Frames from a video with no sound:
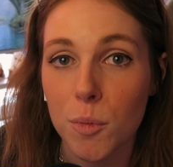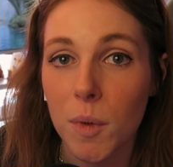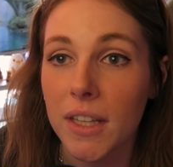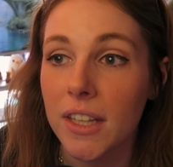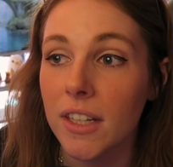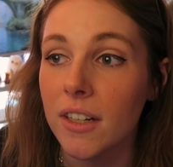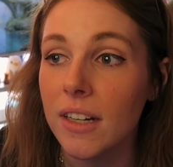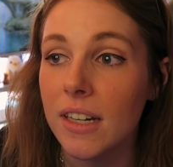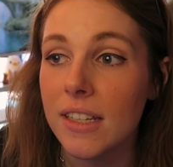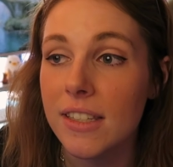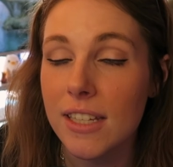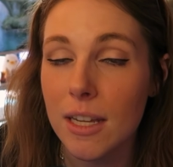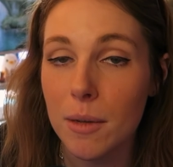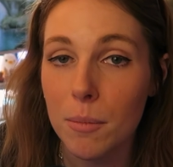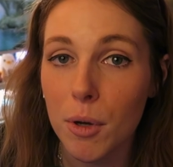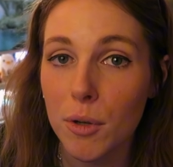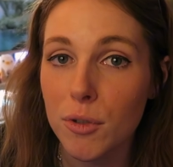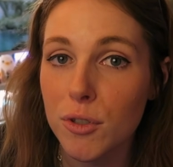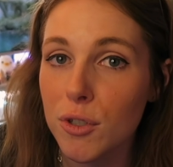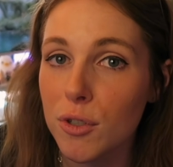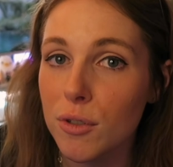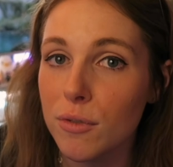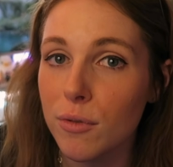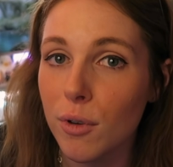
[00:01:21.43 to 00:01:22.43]
whether it's
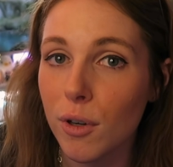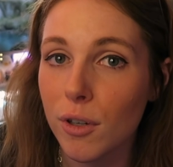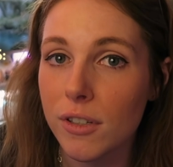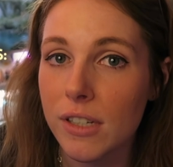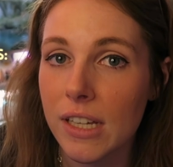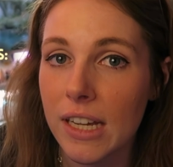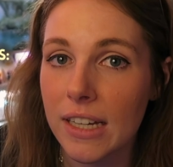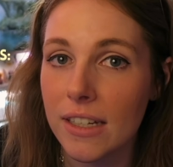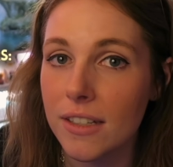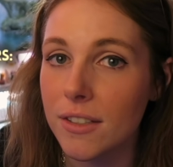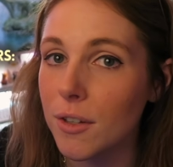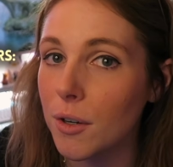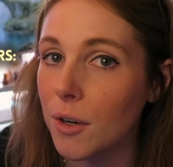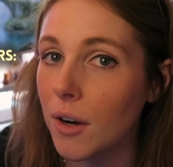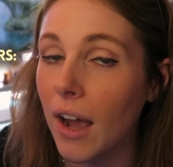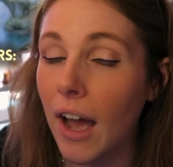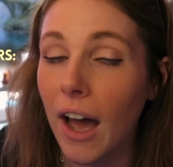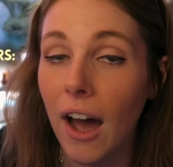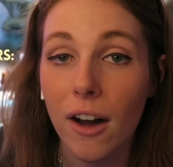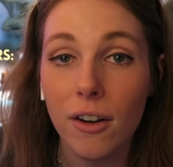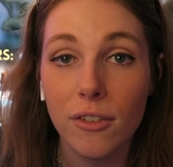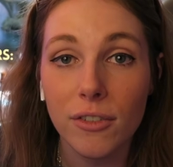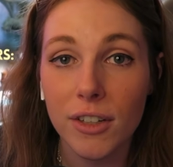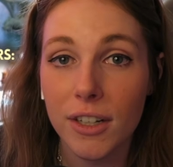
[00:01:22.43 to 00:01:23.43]
MO2 Vortex or
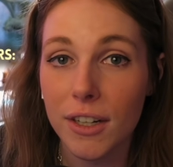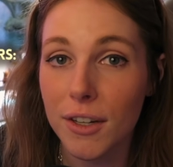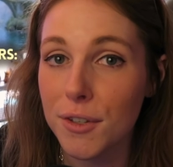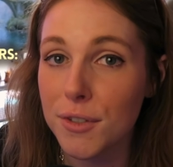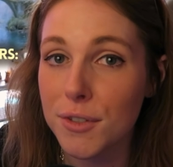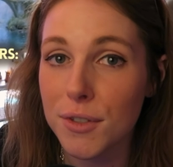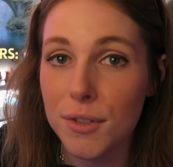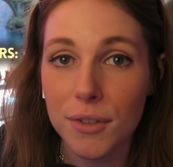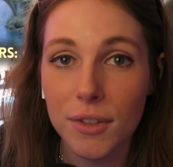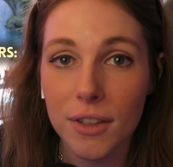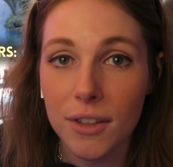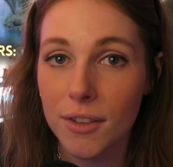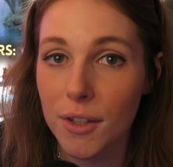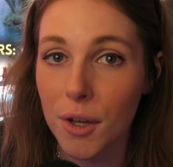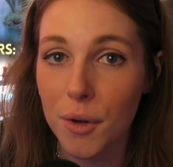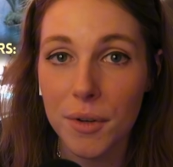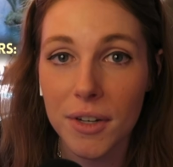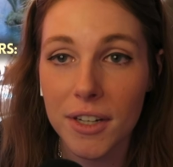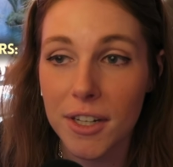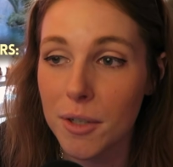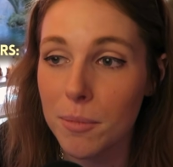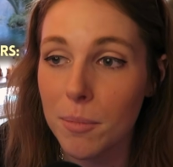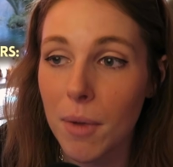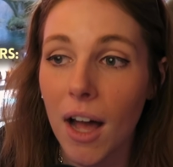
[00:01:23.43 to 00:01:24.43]
however else you're
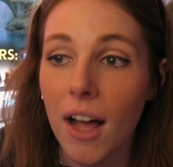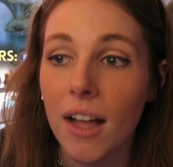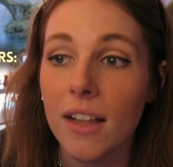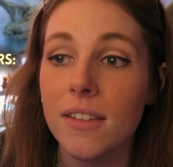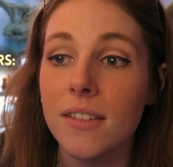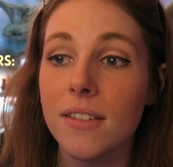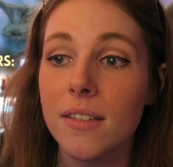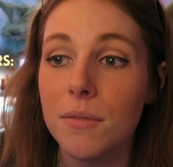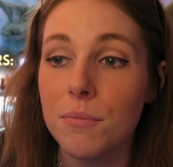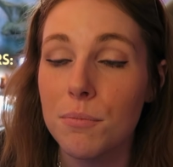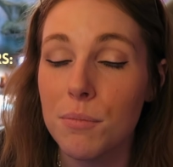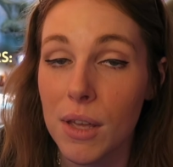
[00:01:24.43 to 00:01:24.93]
loading your mods.